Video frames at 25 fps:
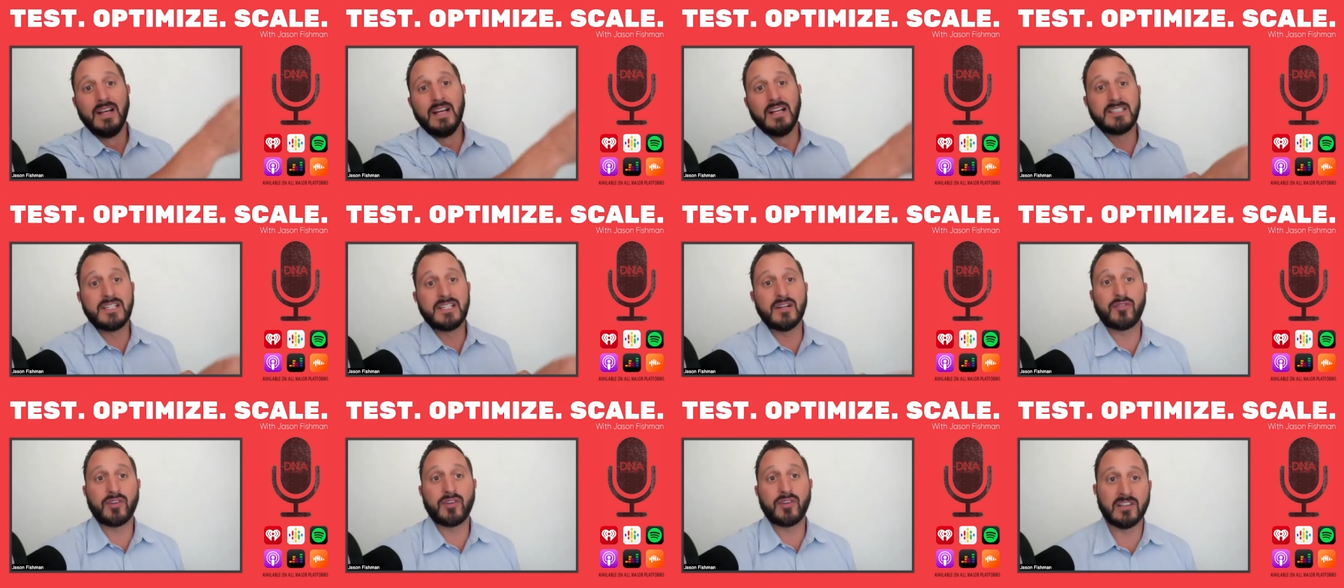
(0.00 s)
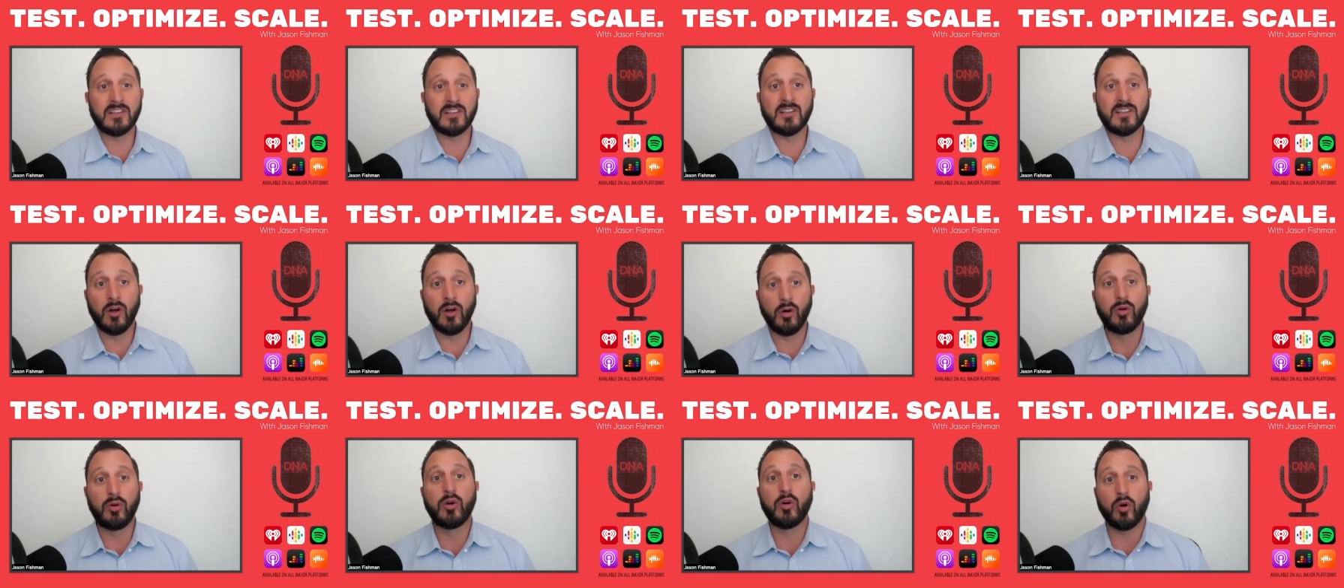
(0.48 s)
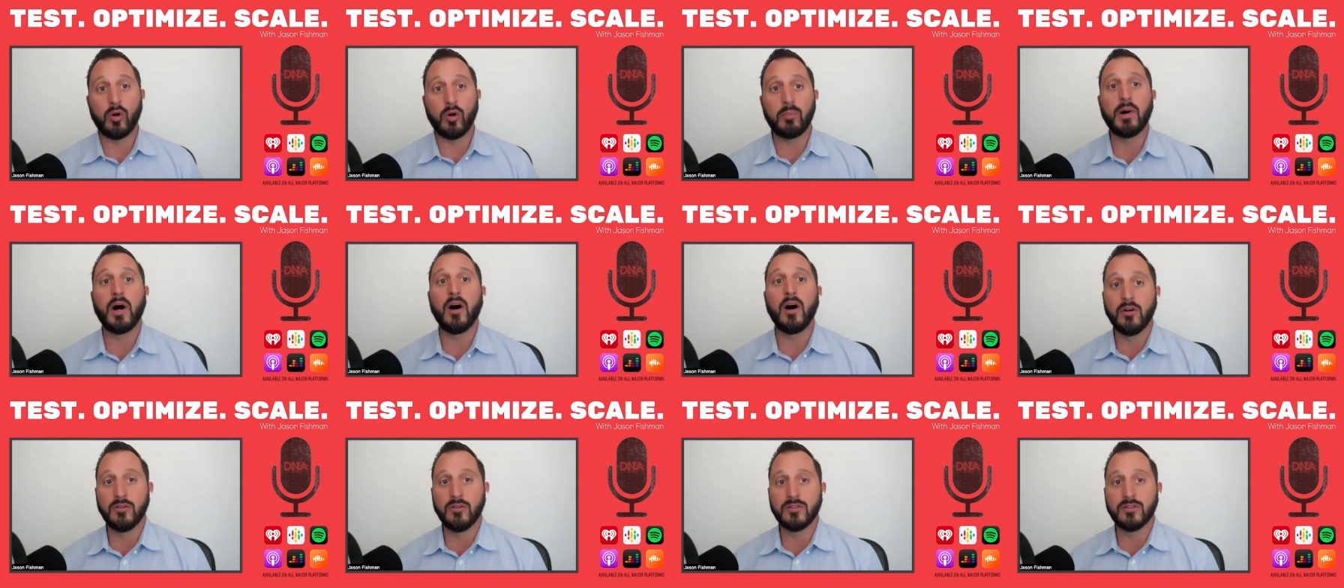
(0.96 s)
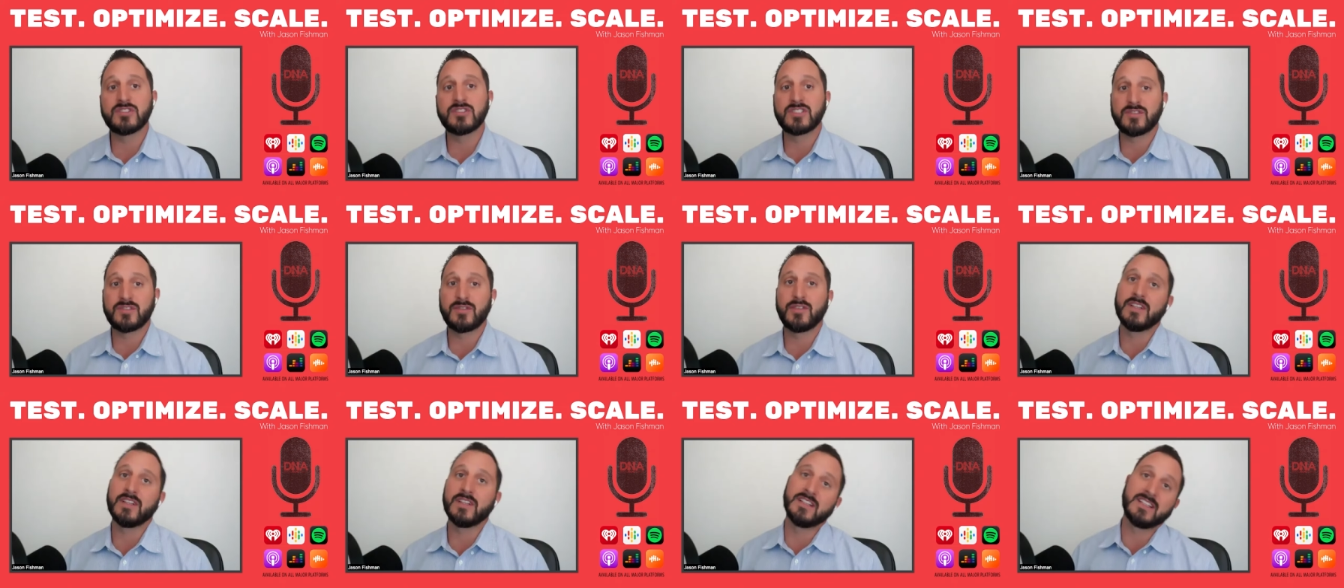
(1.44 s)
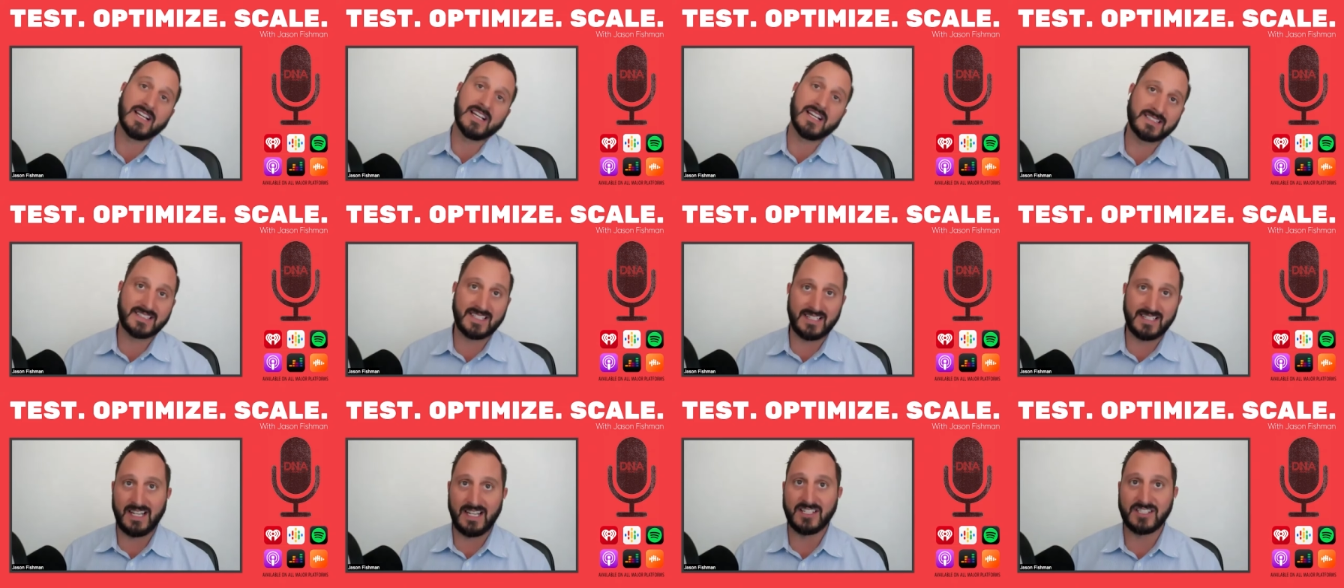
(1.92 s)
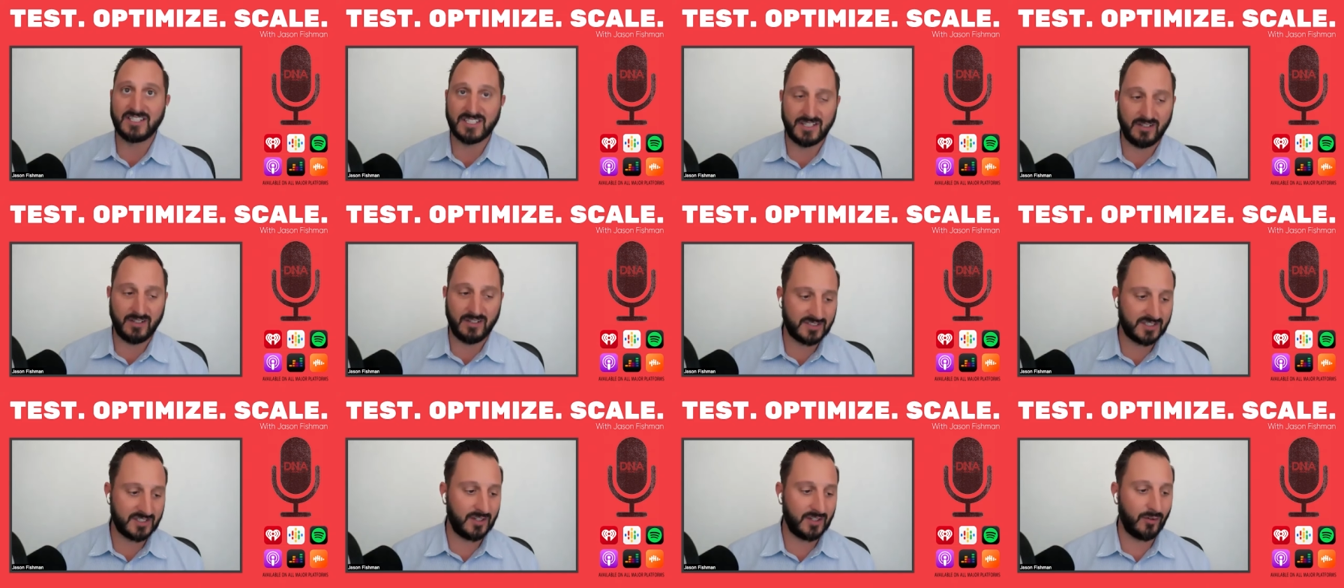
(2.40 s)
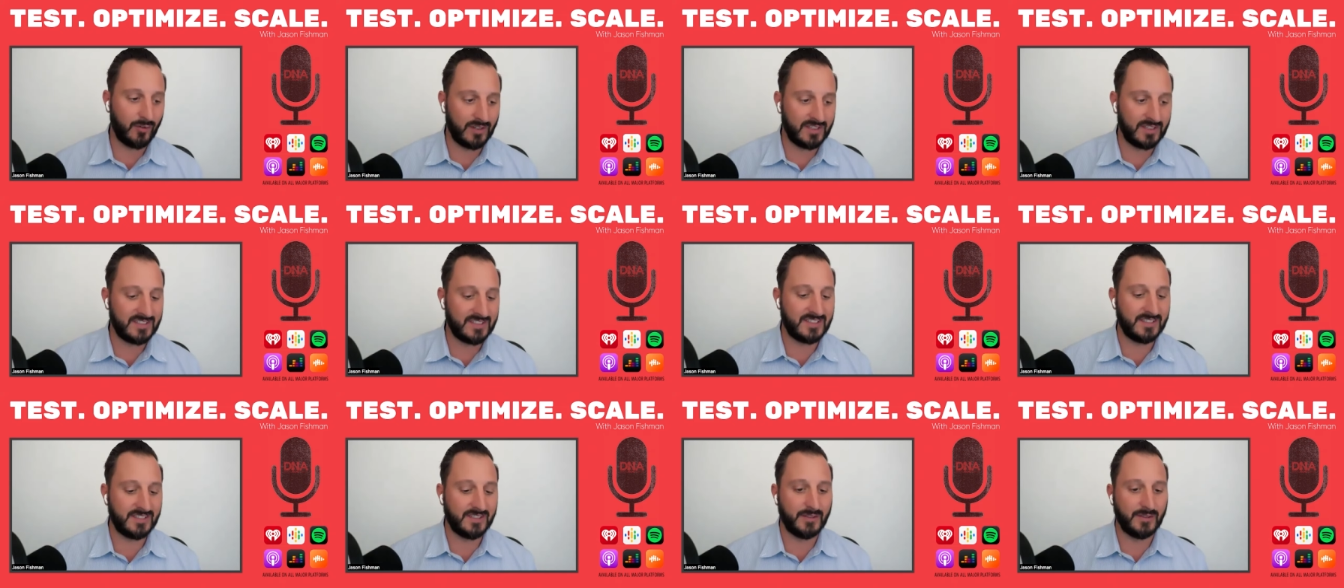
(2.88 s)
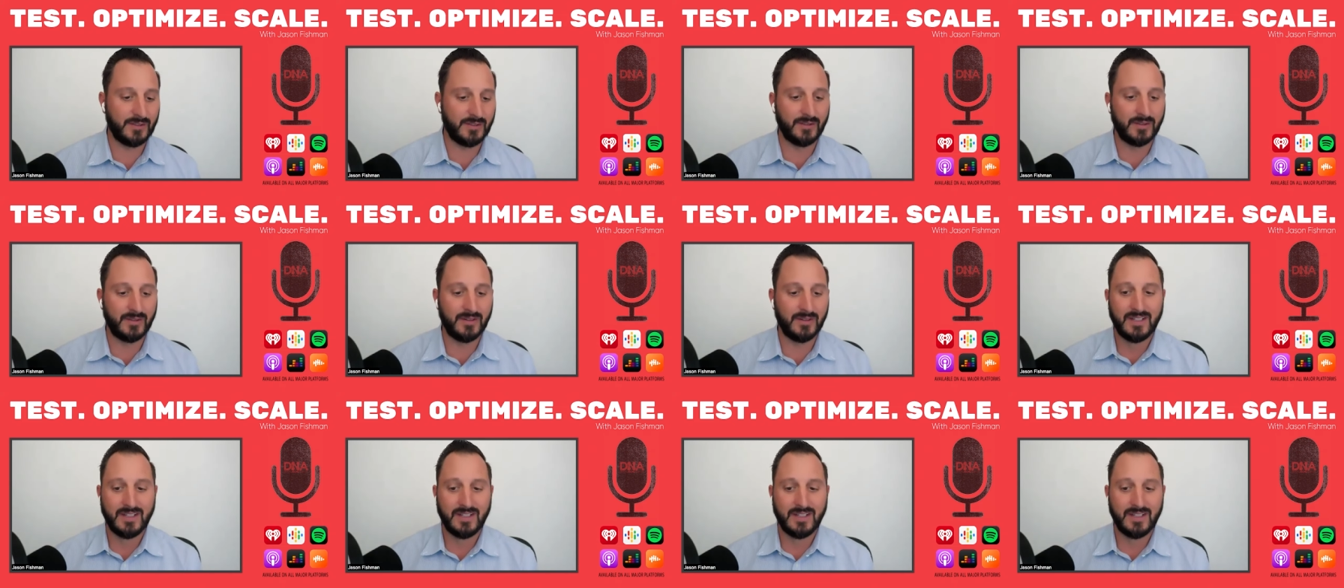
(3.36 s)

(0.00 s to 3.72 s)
different local posts for the destination I was going to.